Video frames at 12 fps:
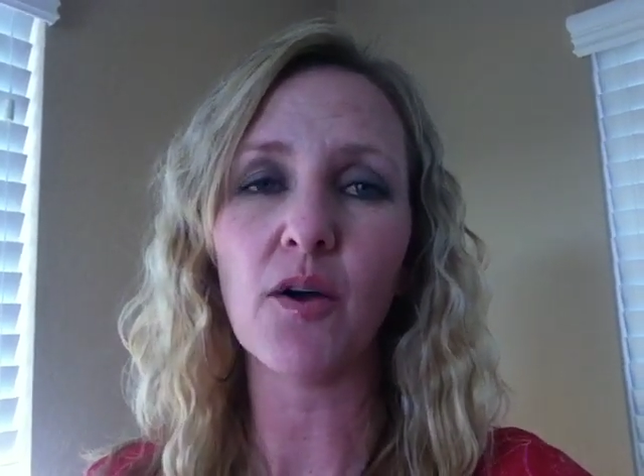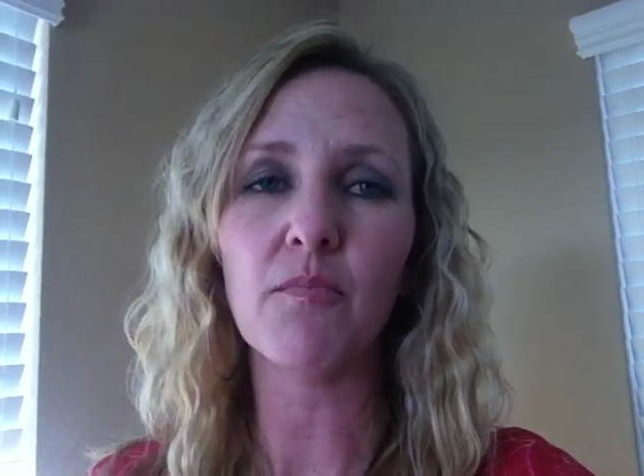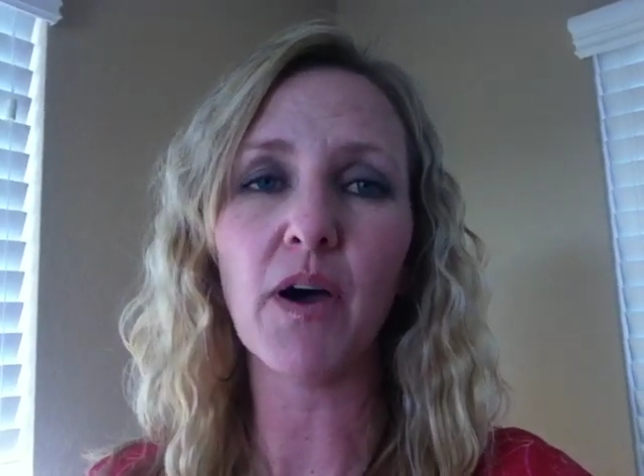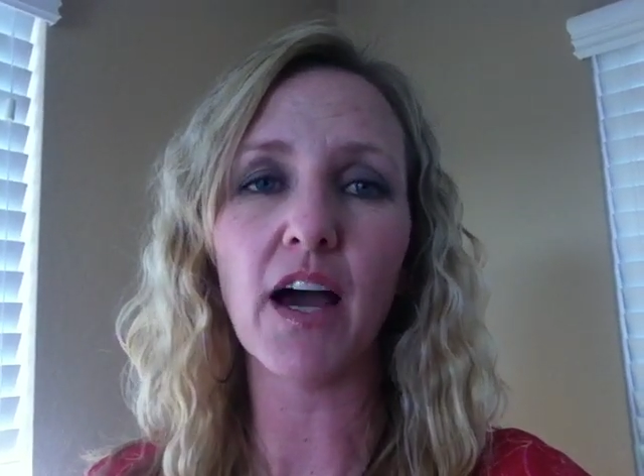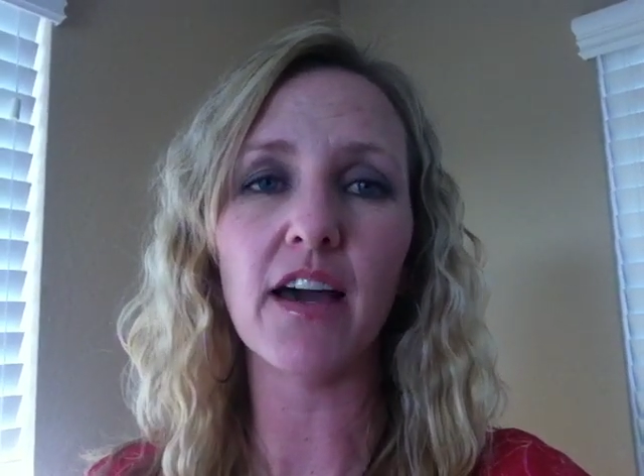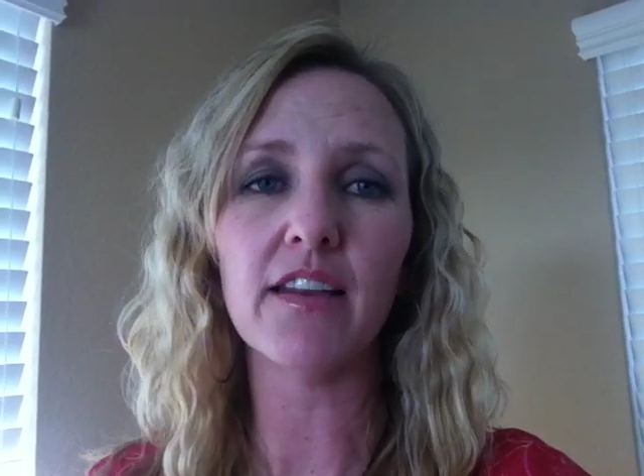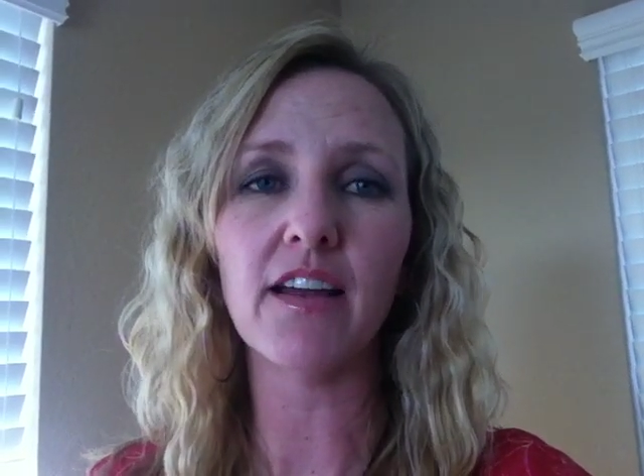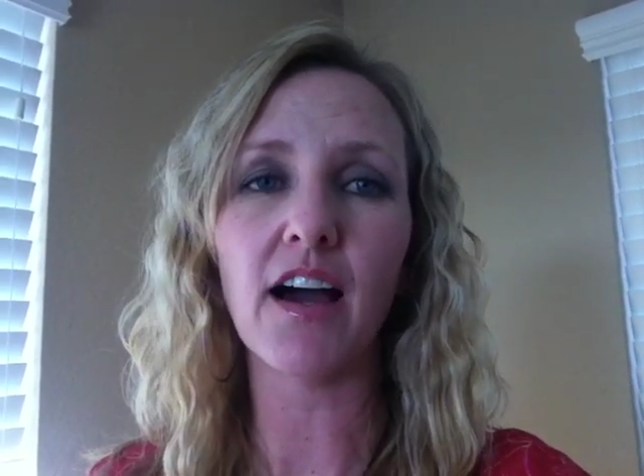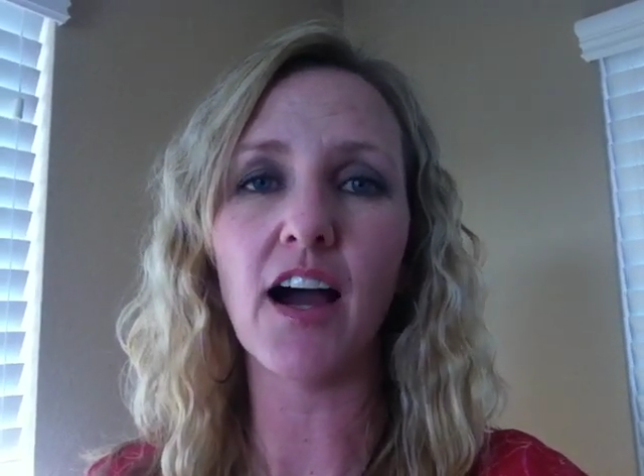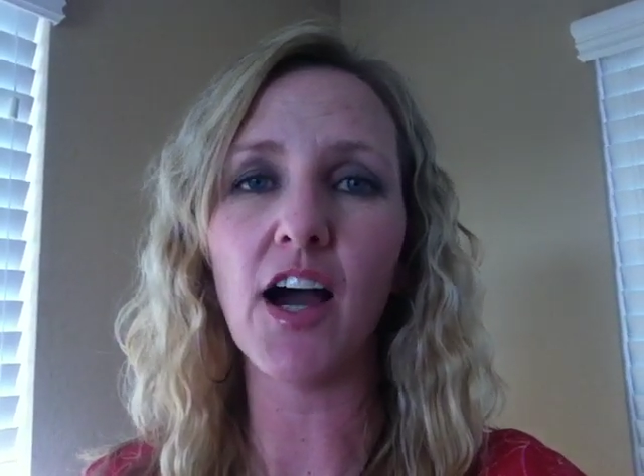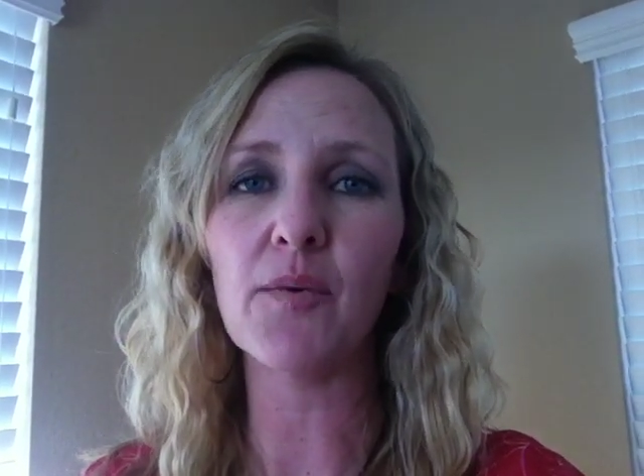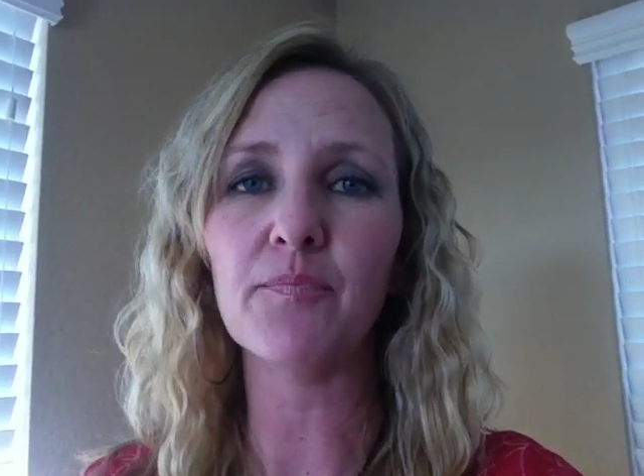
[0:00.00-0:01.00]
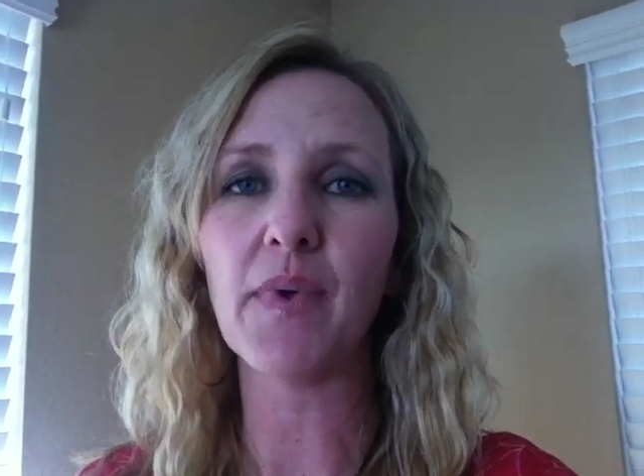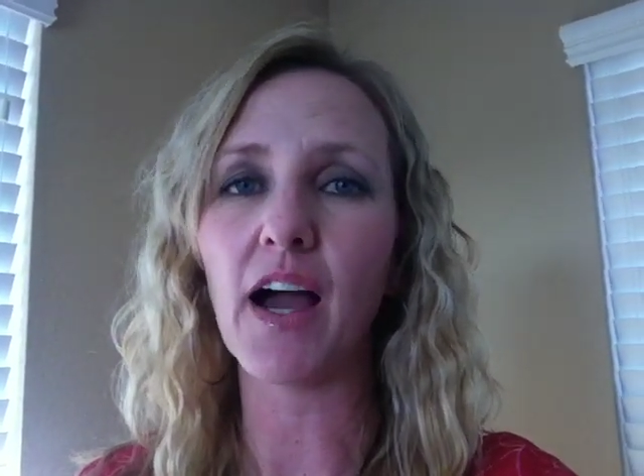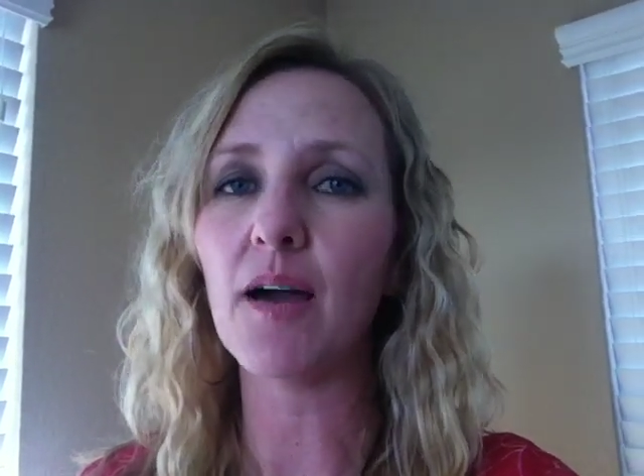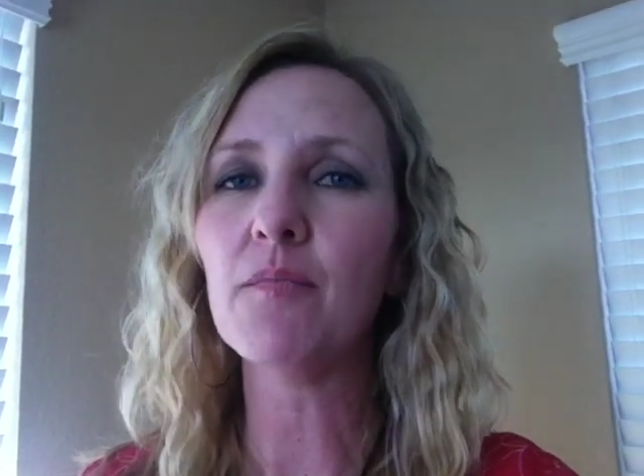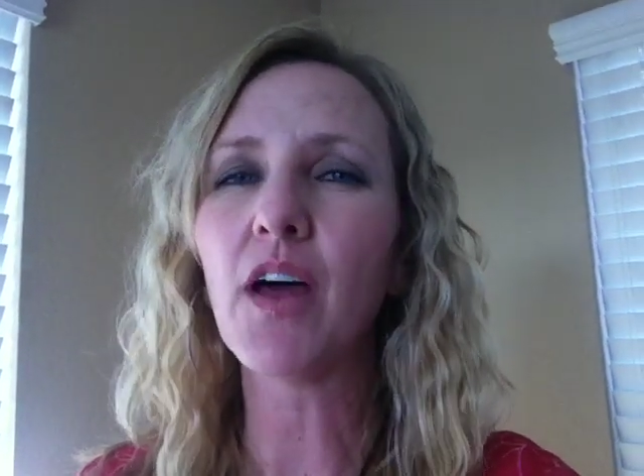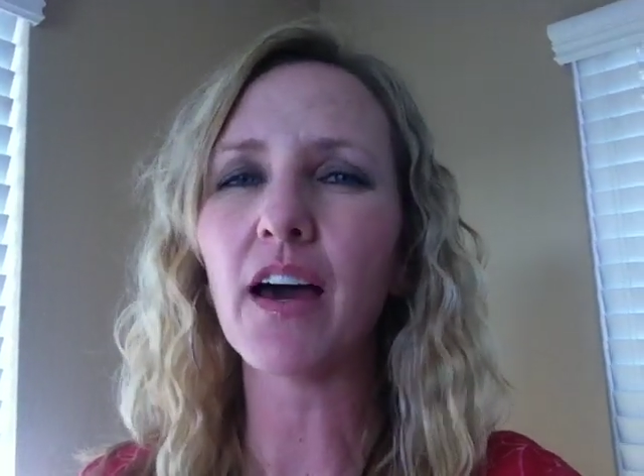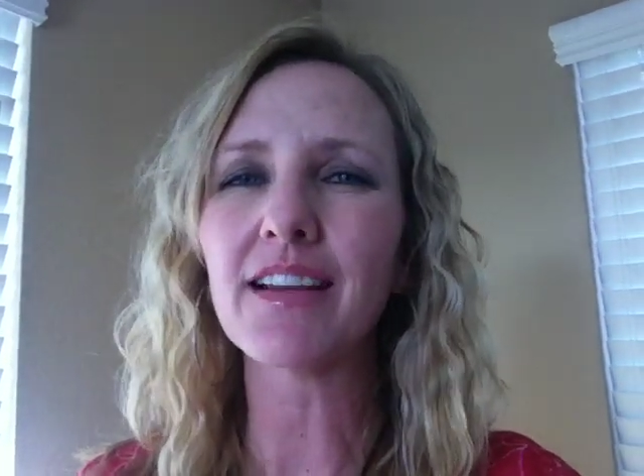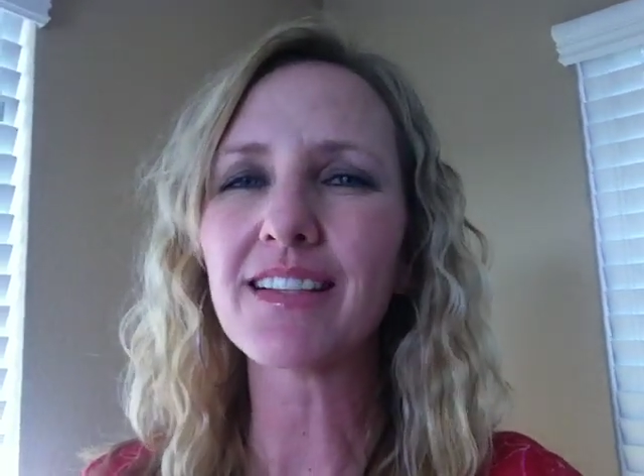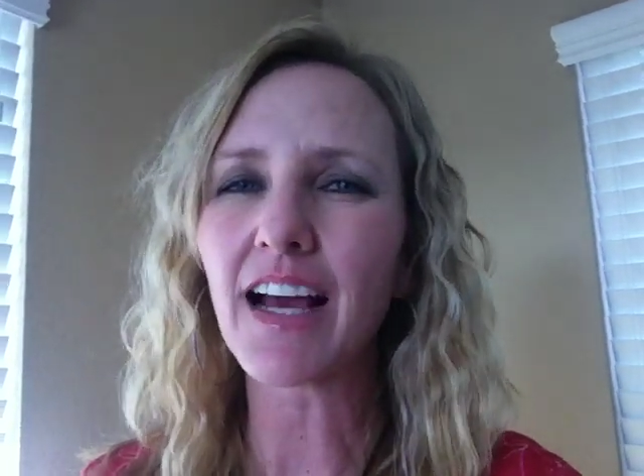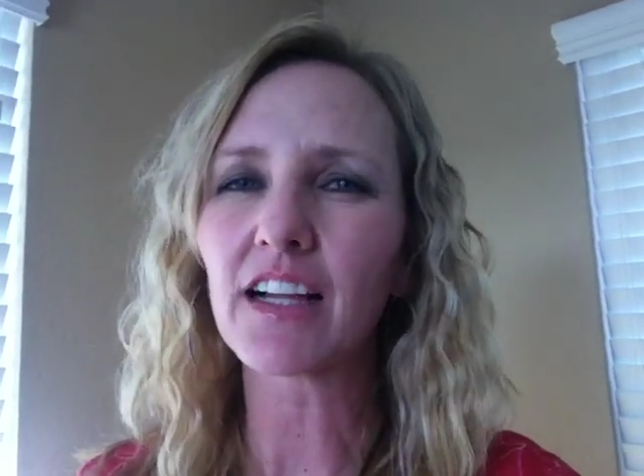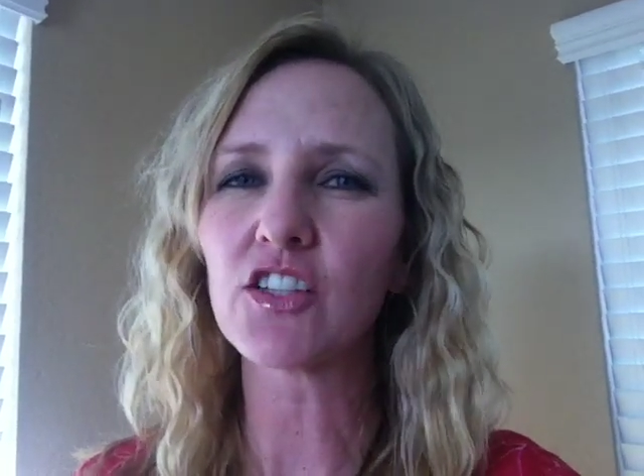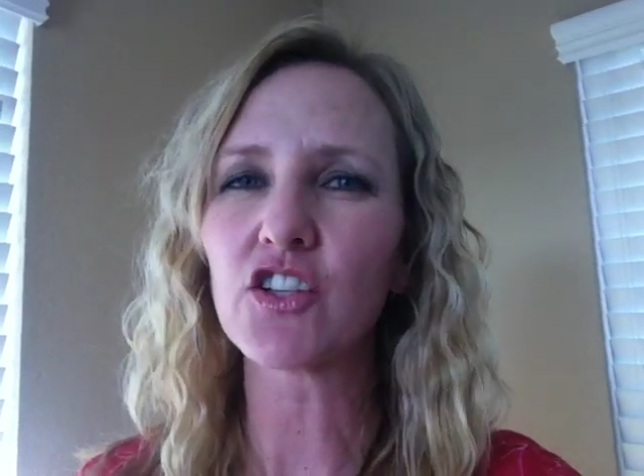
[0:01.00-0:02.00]
But I'm not
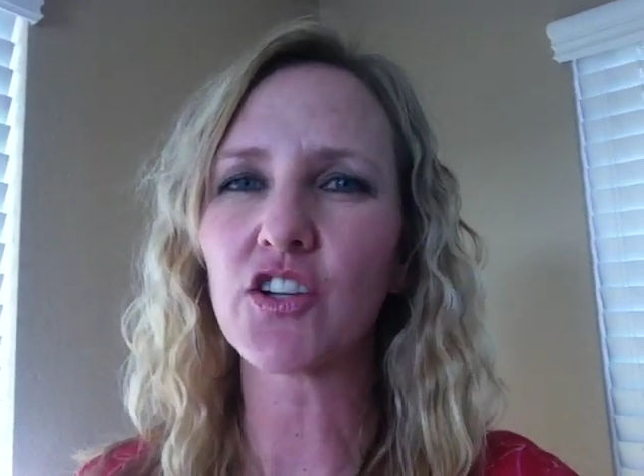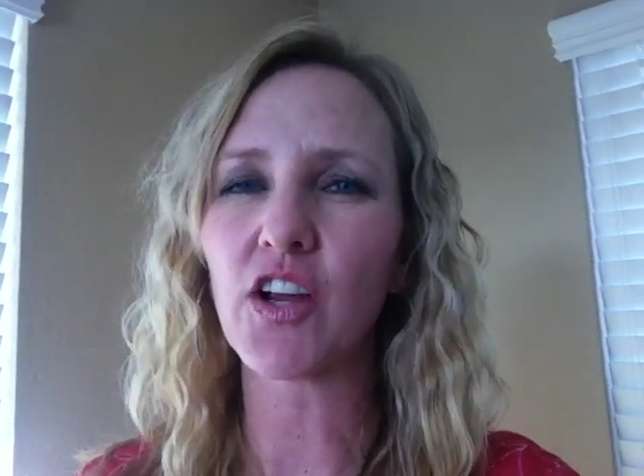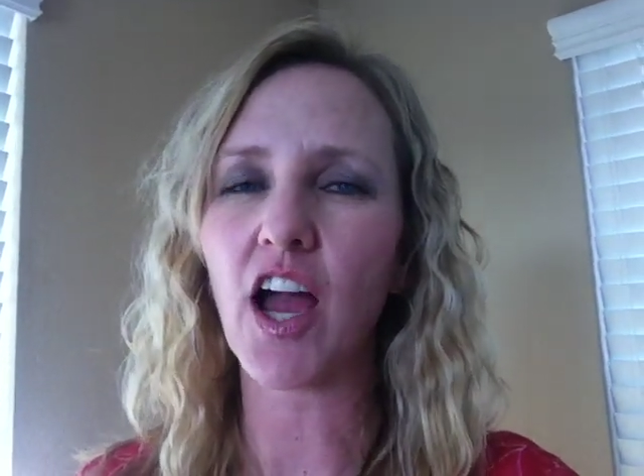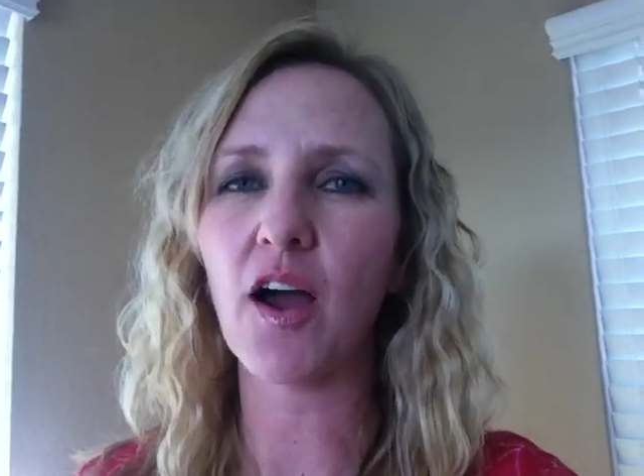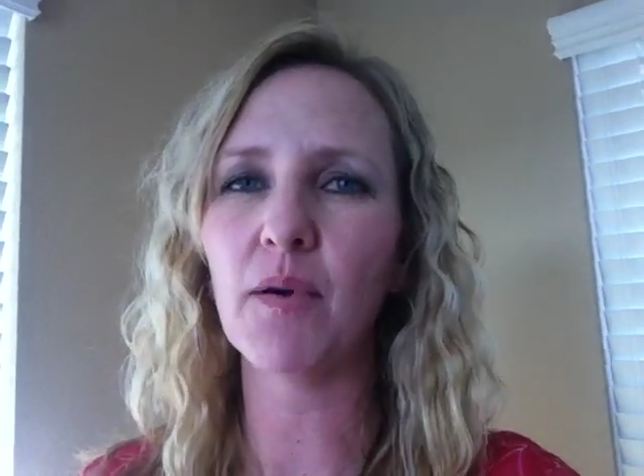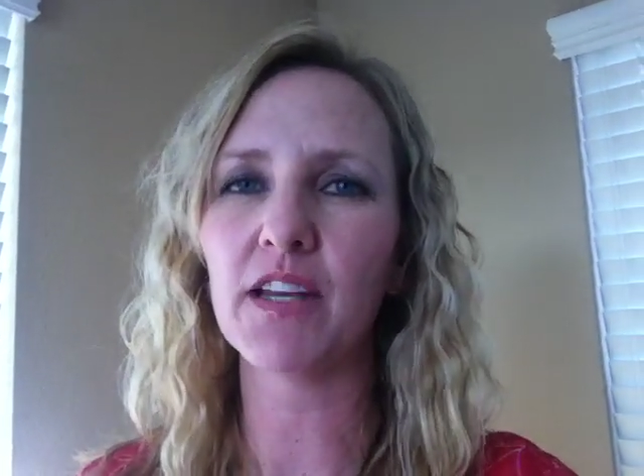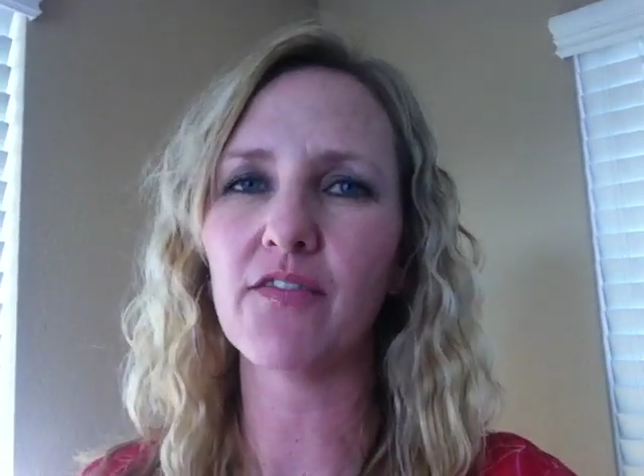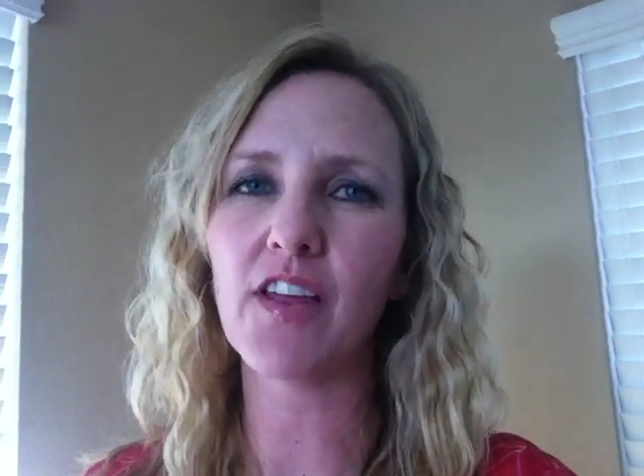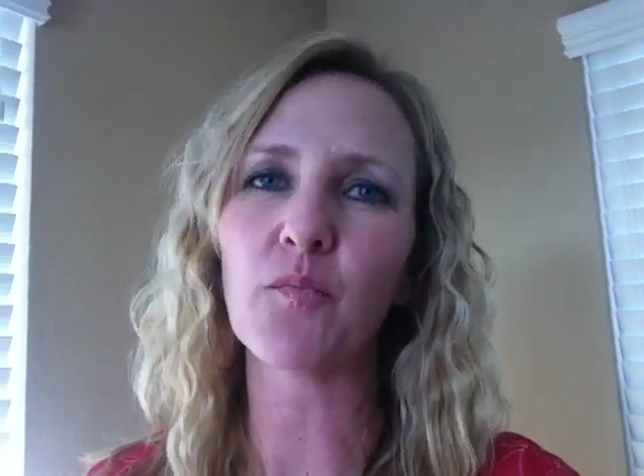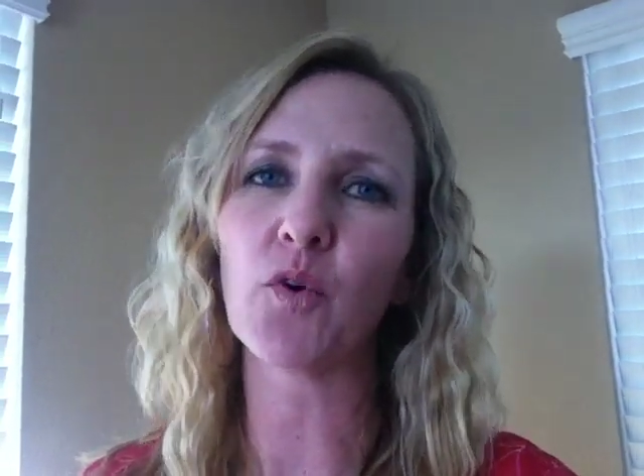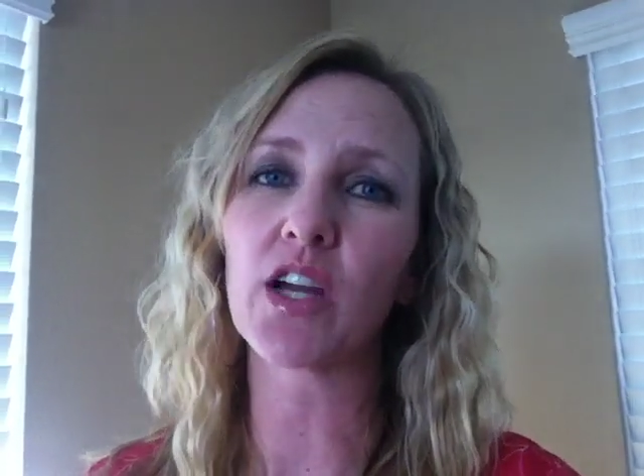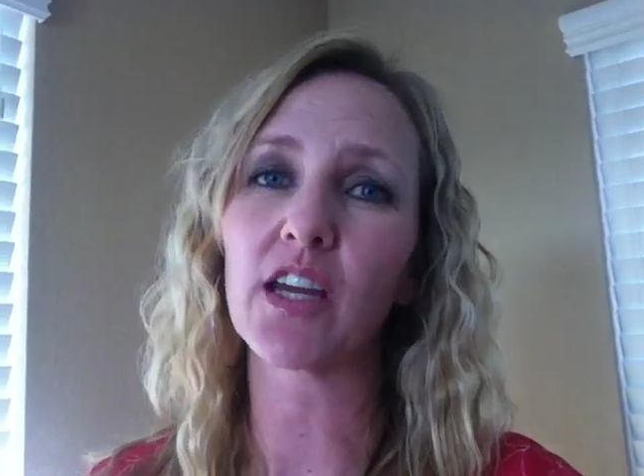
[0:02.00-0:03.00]
exactly sure how many of them were